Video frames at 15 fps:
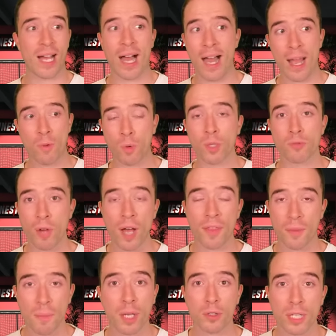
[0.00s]
I would
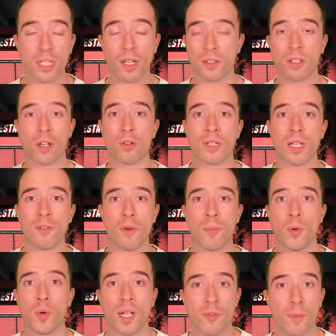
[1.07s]
rather much he doesn't go to
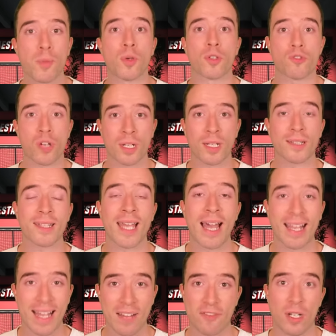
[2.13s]
Liverpool, and Liverpool are struggling to get a
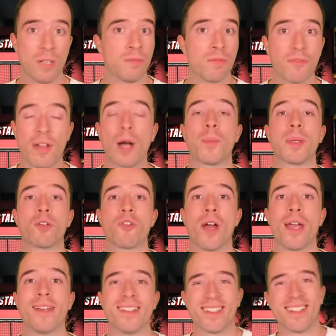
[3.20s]
gaffer. That would be
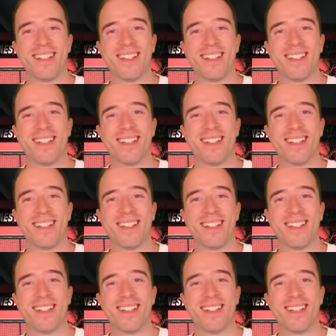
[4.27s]
great.